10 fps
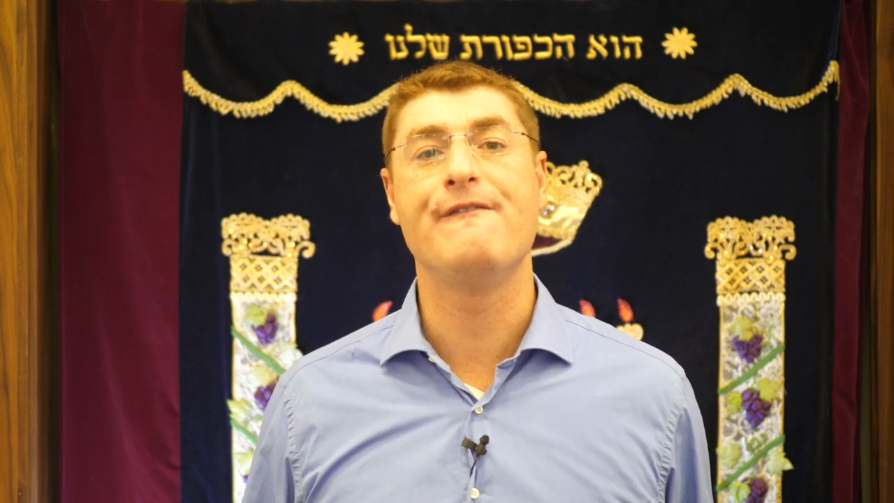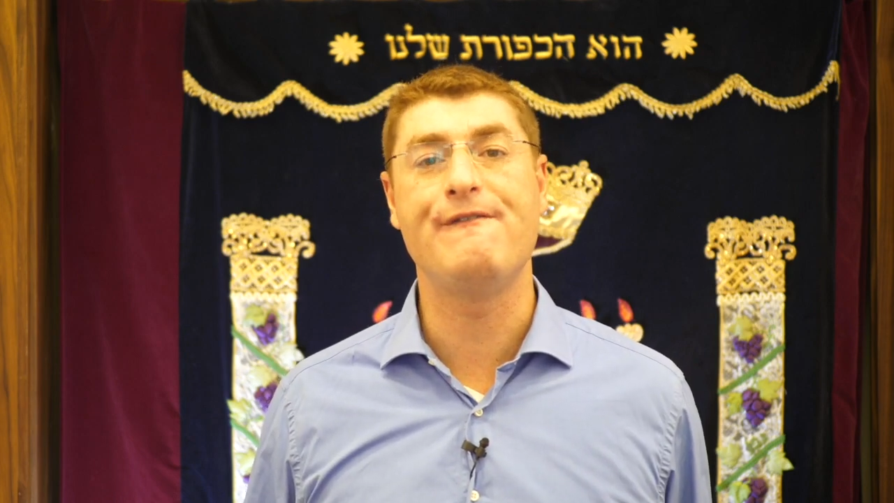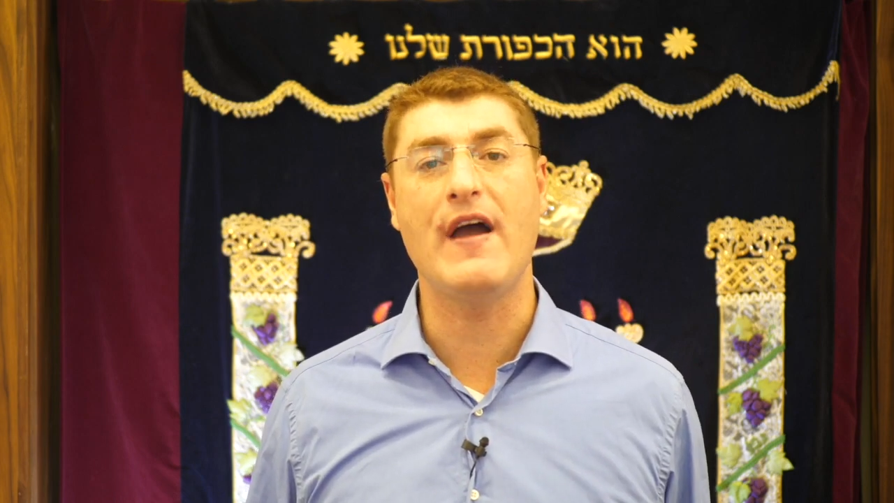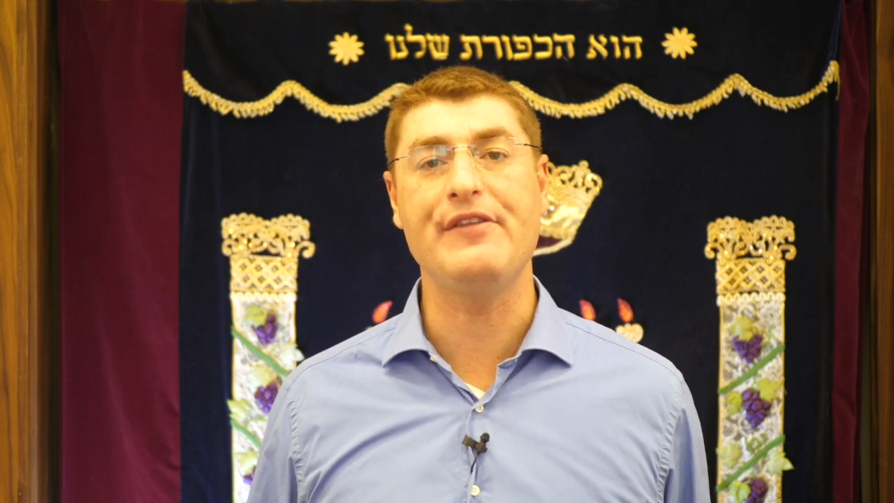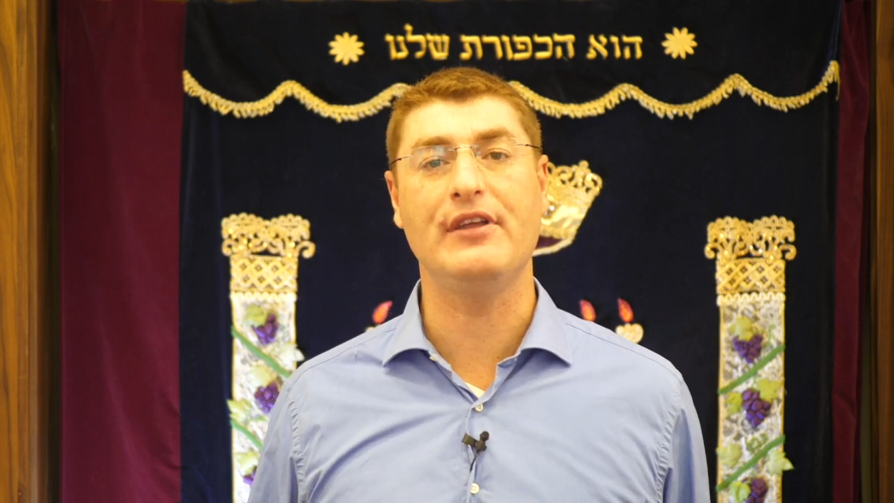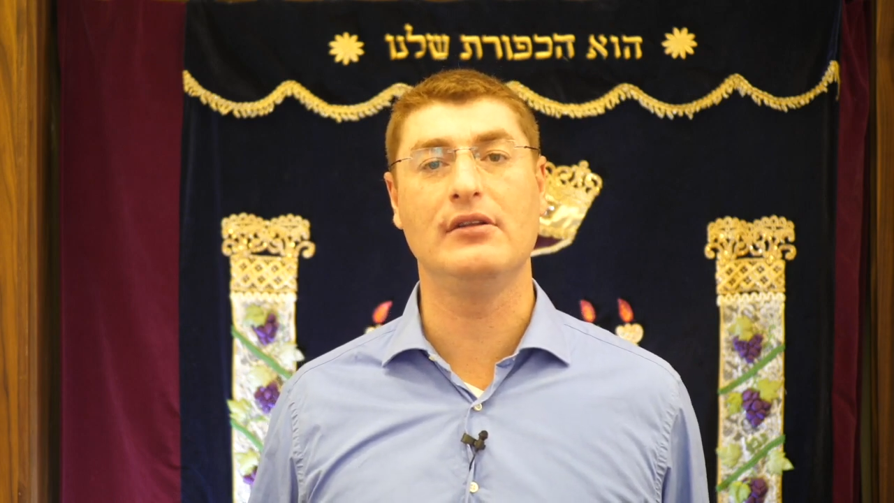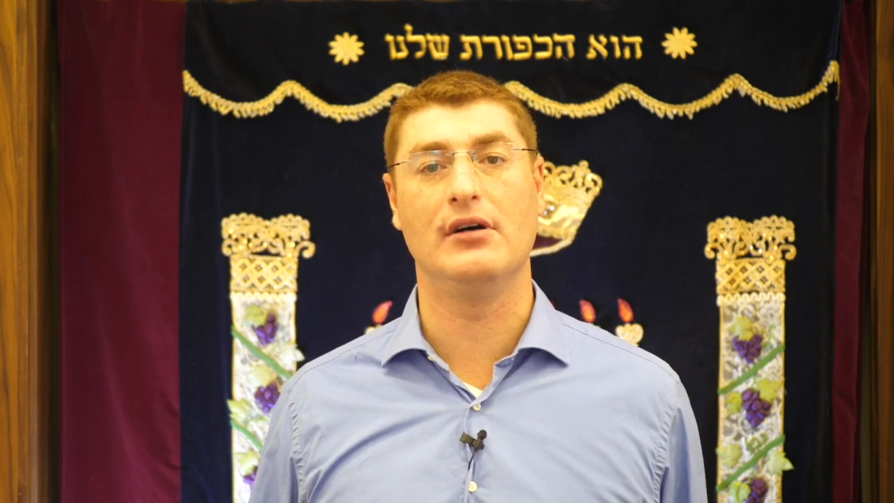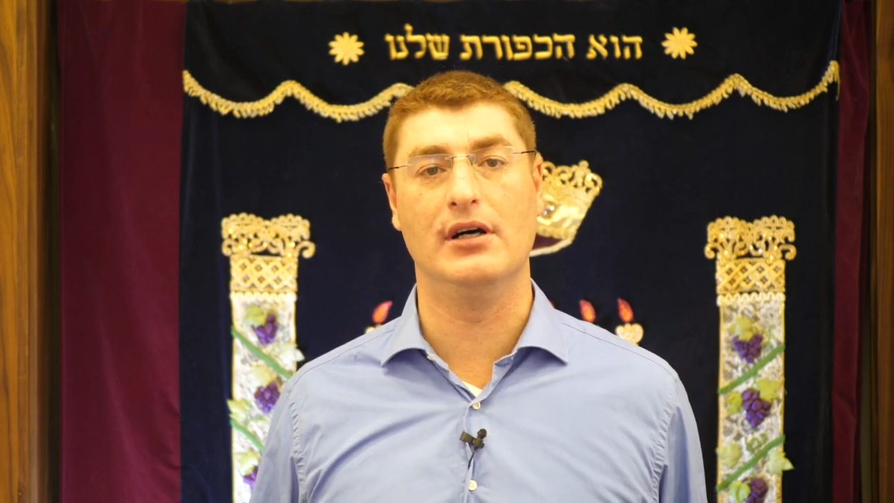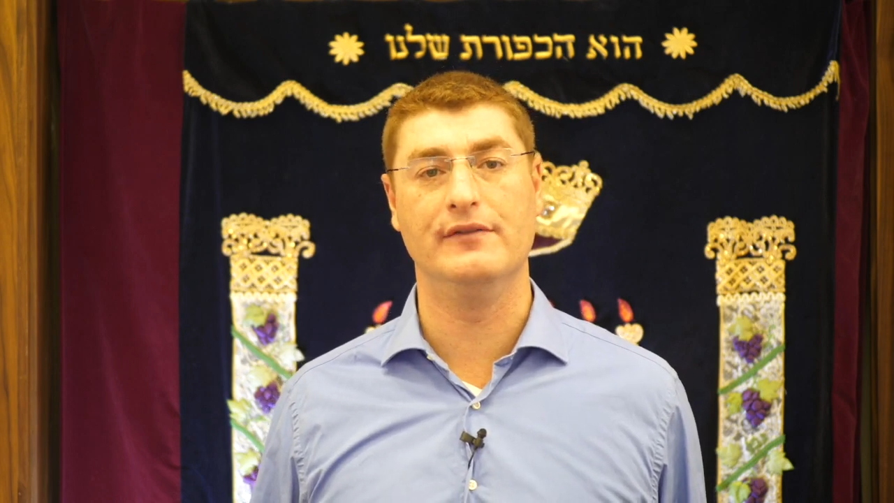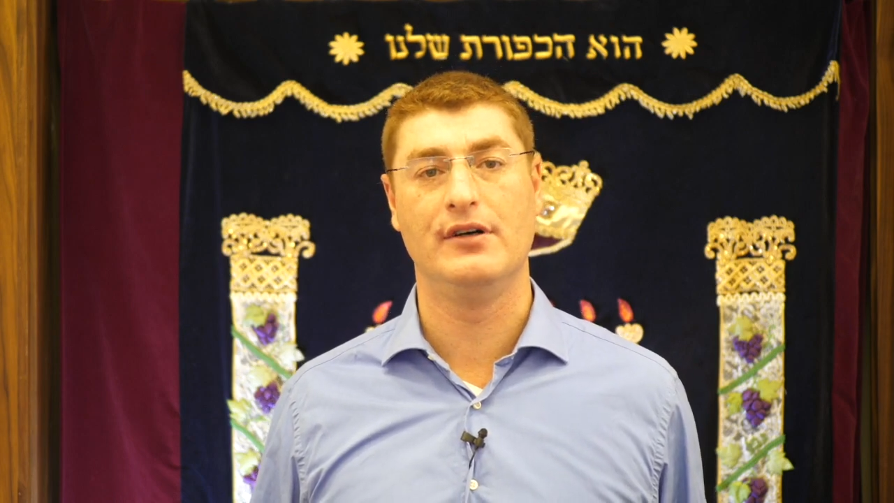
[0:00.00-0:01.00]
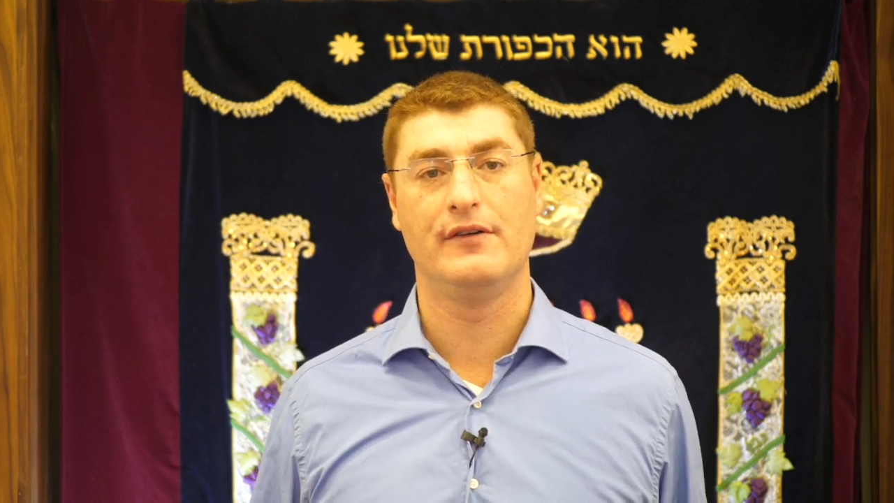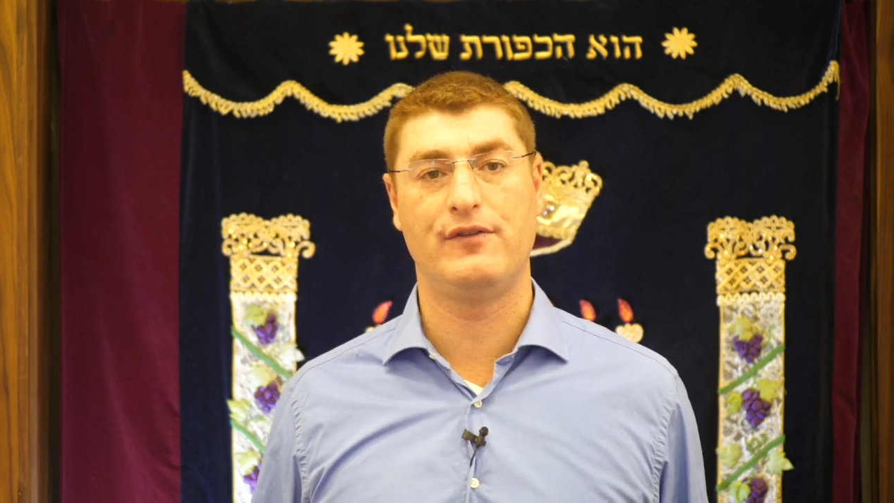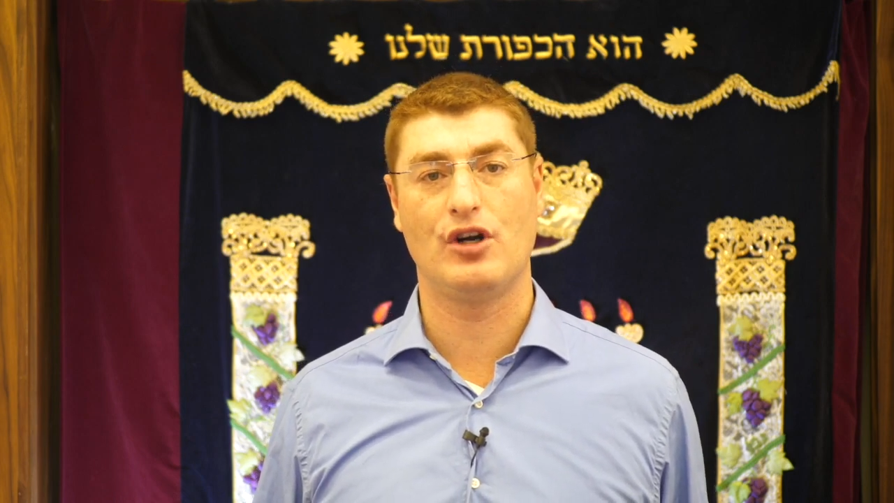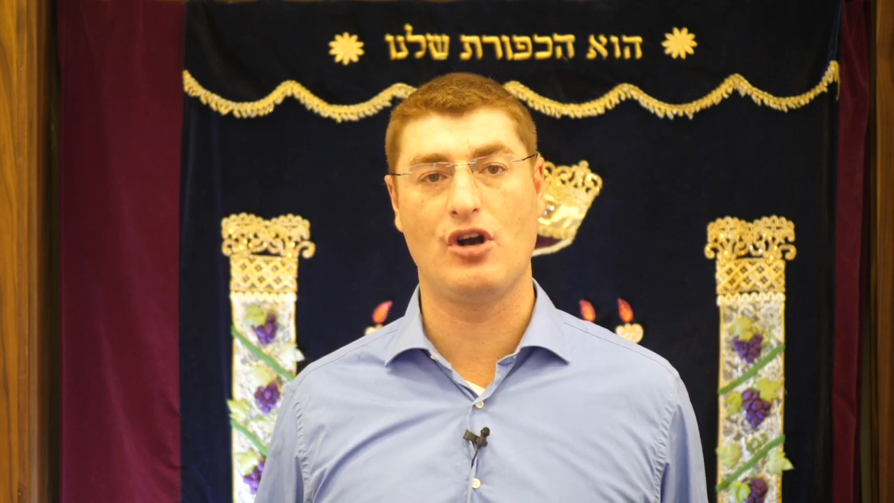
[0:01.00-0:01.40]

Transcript: faith and love for